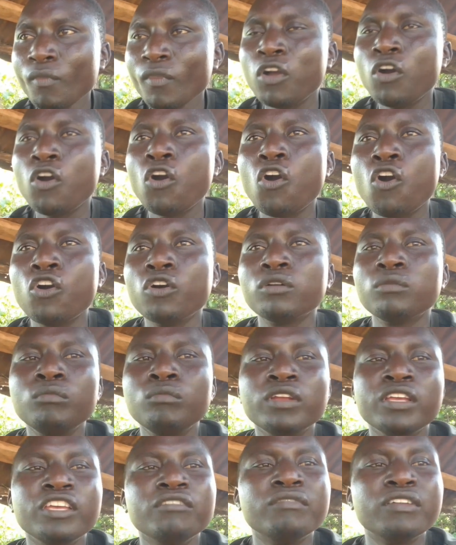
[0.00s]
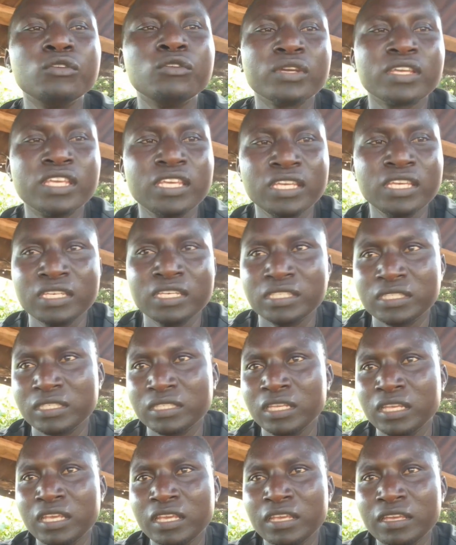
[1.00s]
or even your kids,
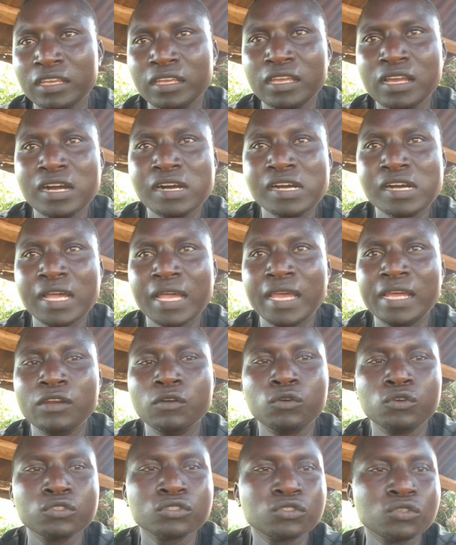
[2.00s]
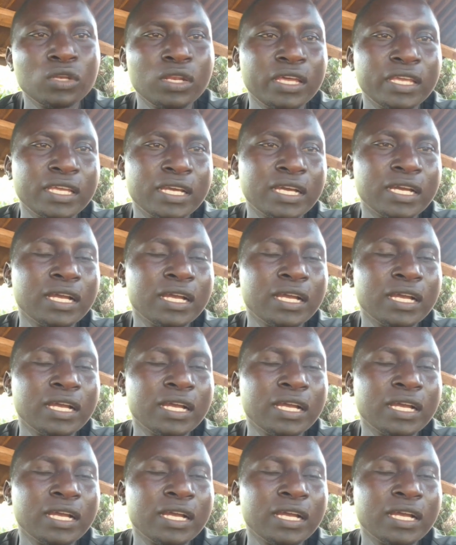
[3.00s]
yeah, can also, like,